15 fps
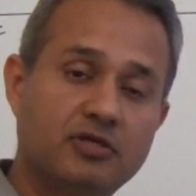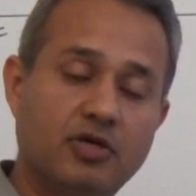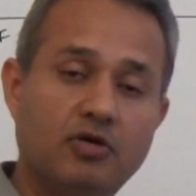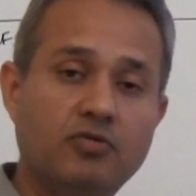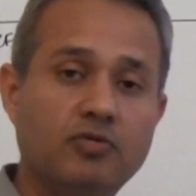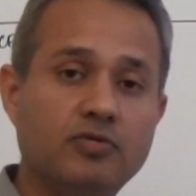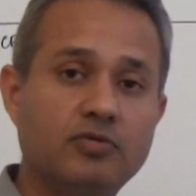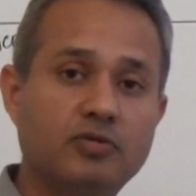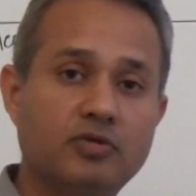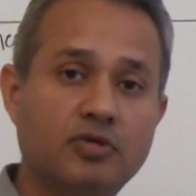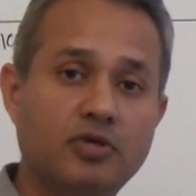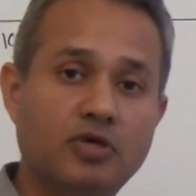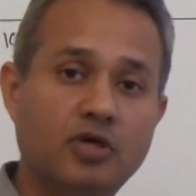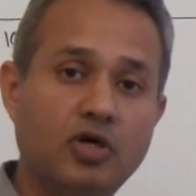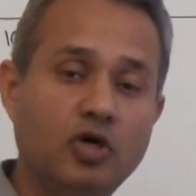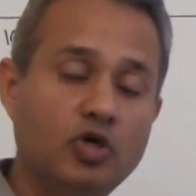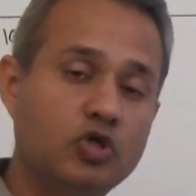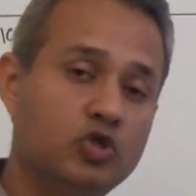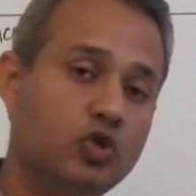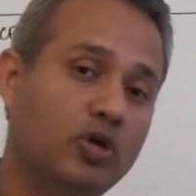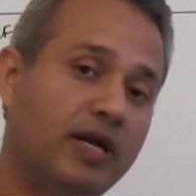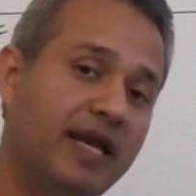No.
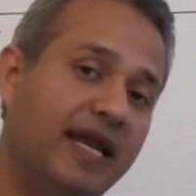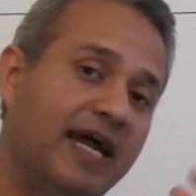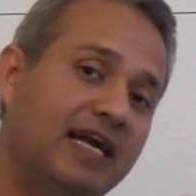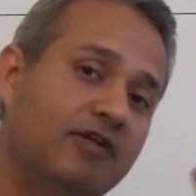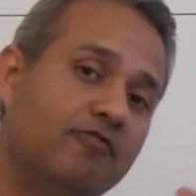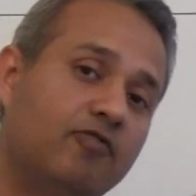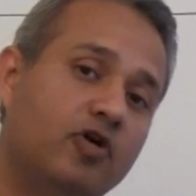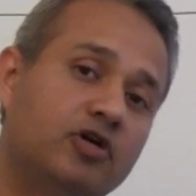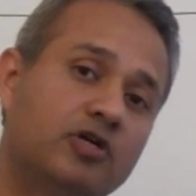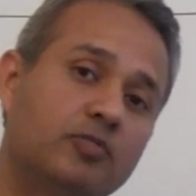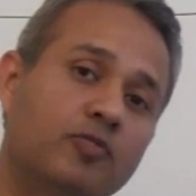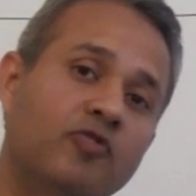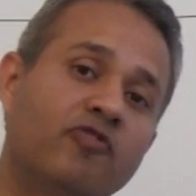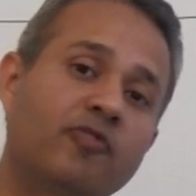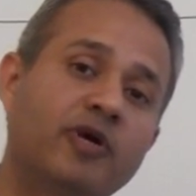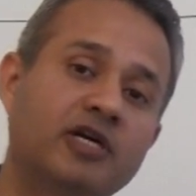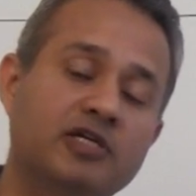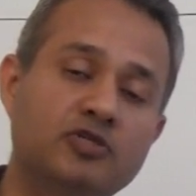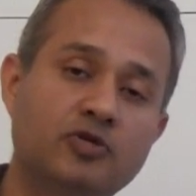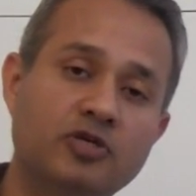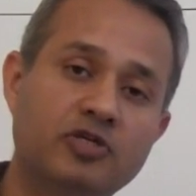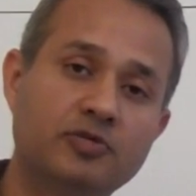So net water movement
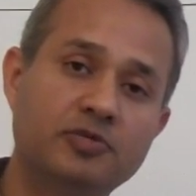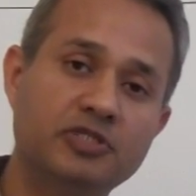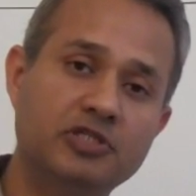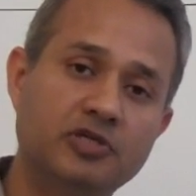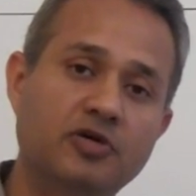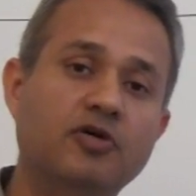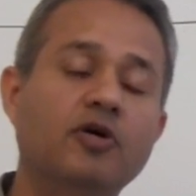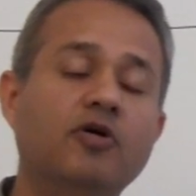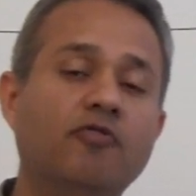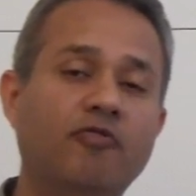is going to be zero.